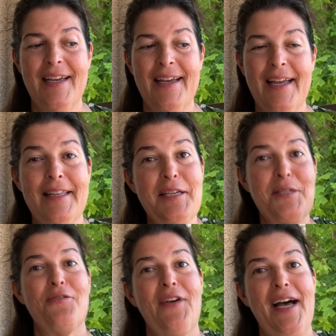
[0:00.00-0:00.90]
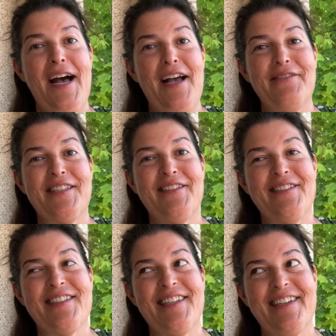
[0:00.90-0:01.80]
And they survived, so I
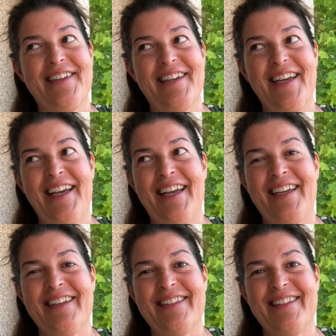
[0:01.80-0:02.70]
was like, okay.